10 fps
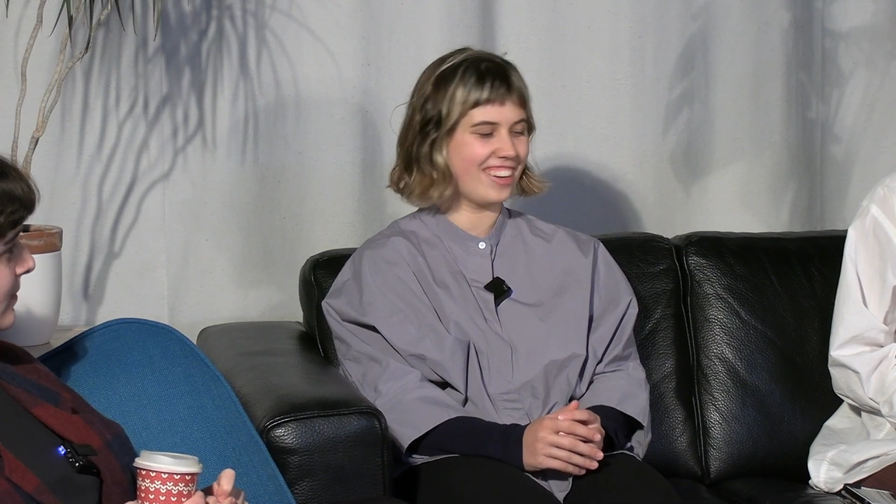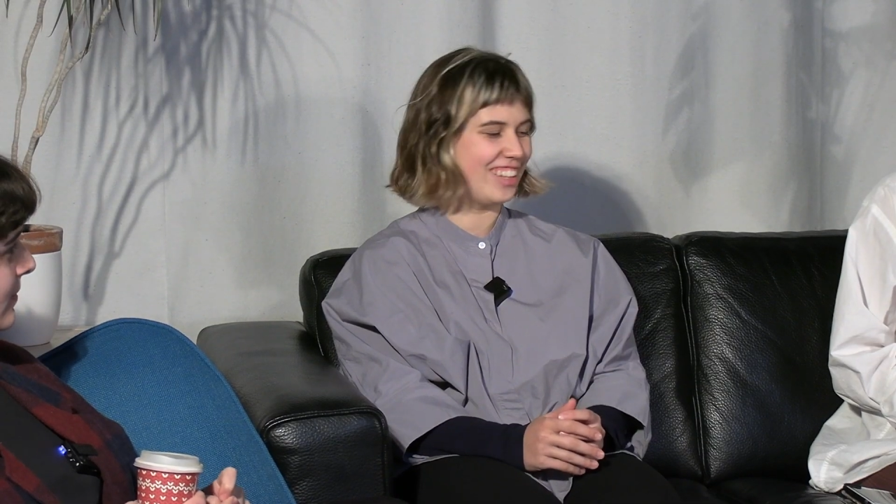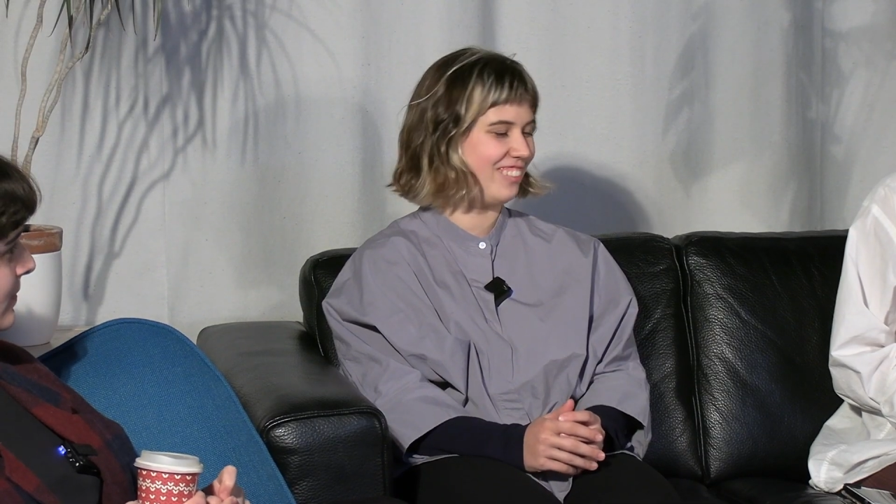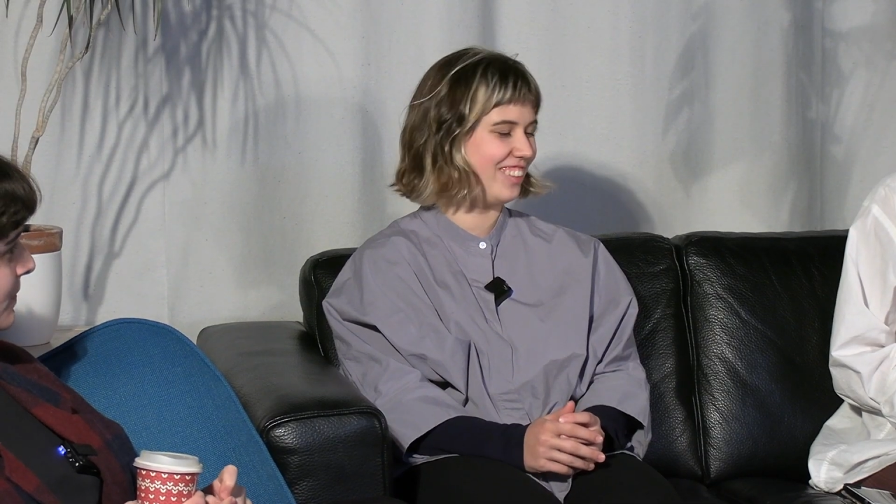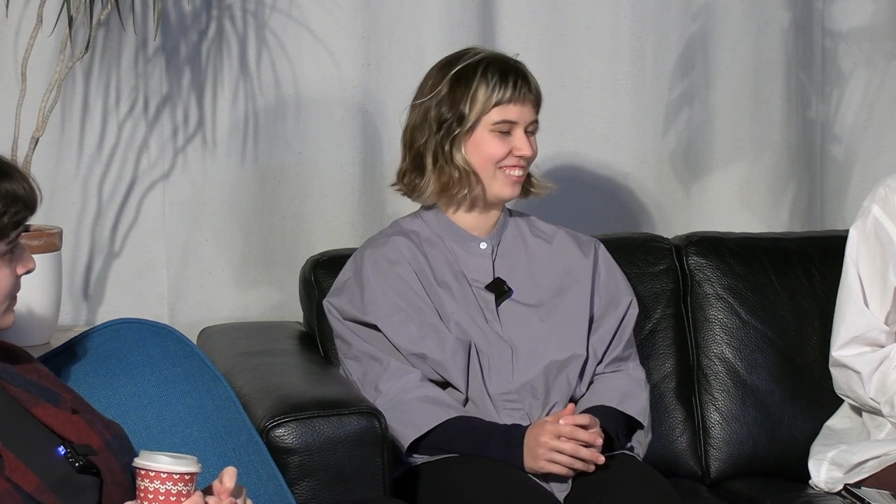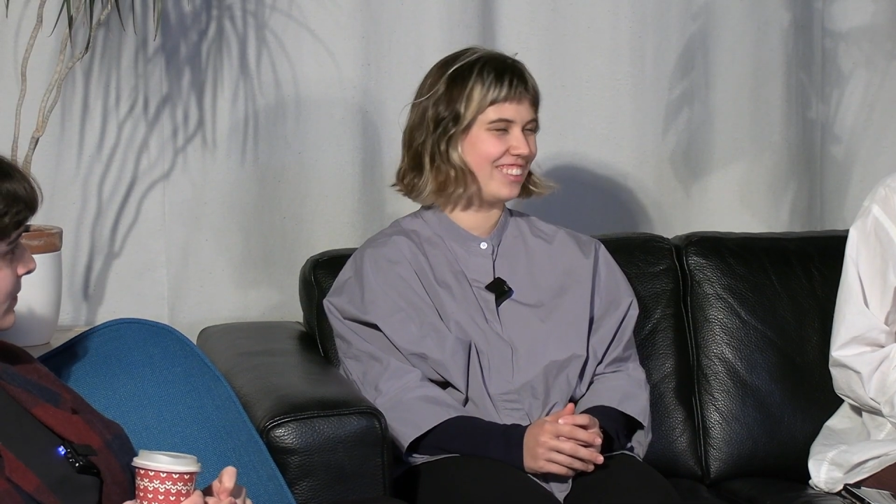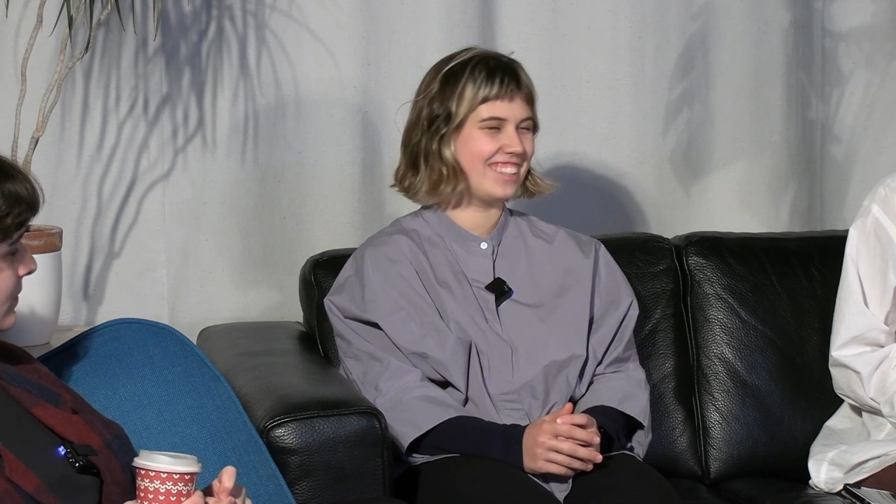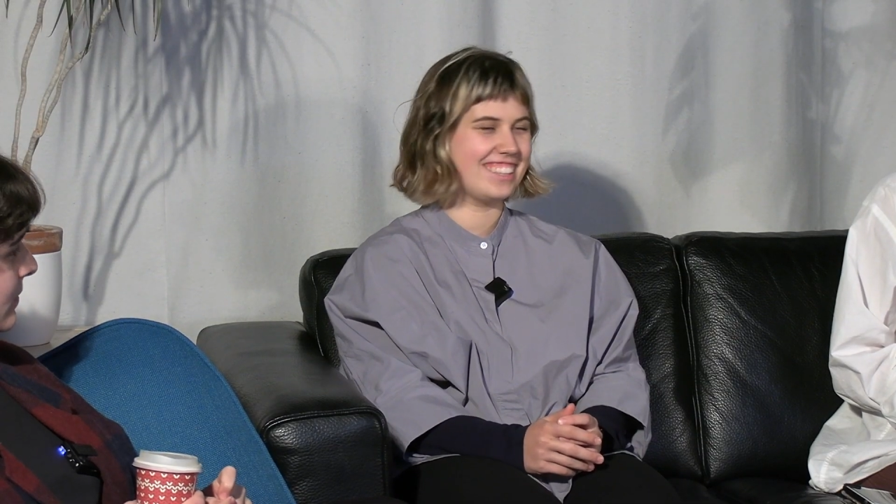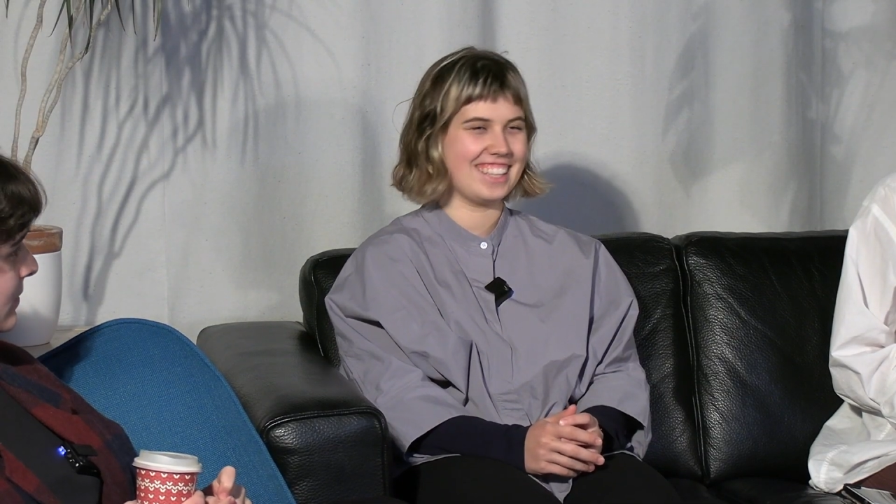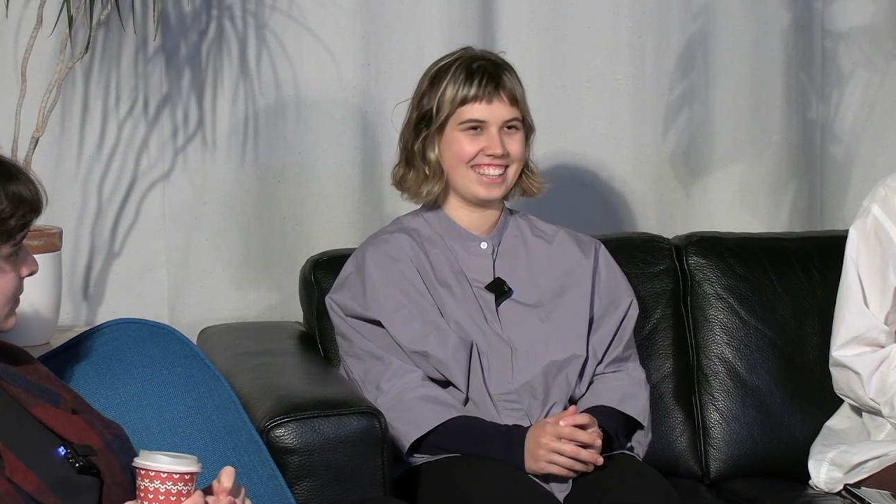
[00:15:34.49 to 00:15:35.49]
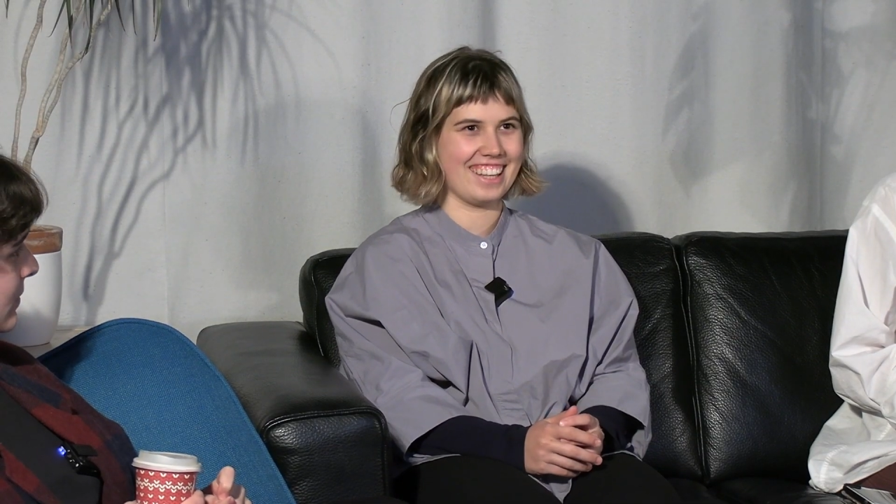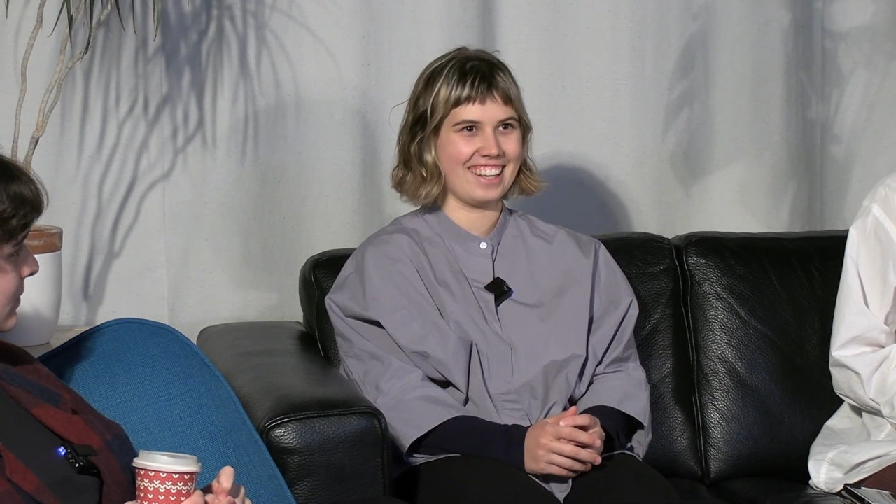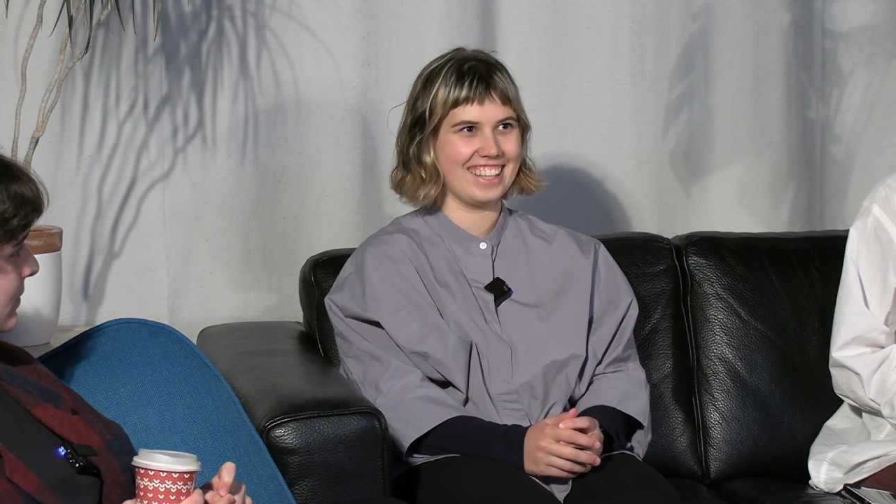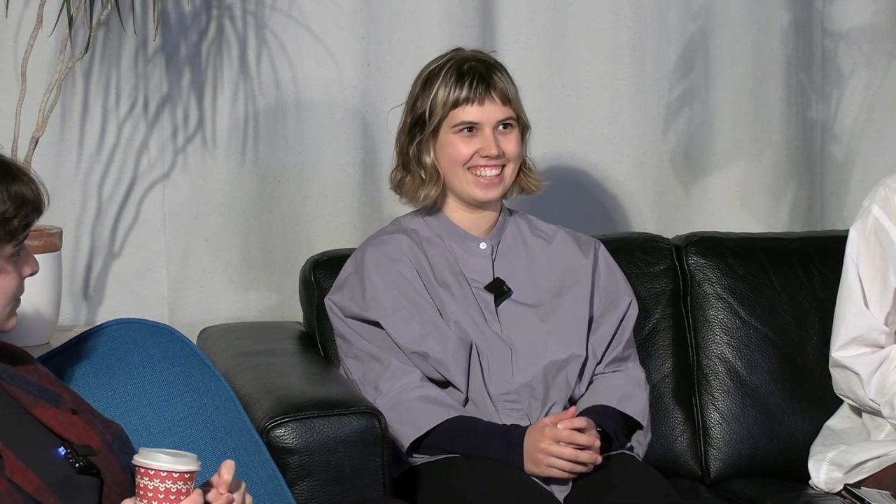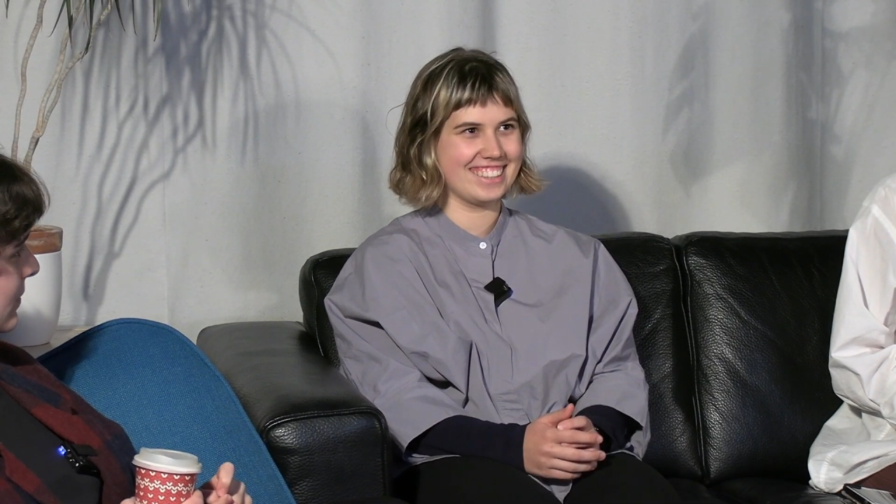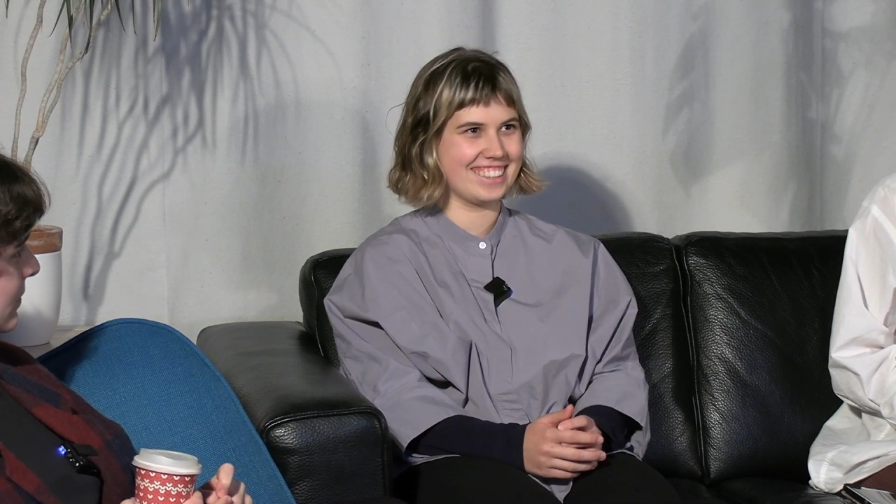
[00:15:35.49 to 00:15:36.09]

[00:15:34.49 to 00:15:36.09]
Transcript: right before the deadline,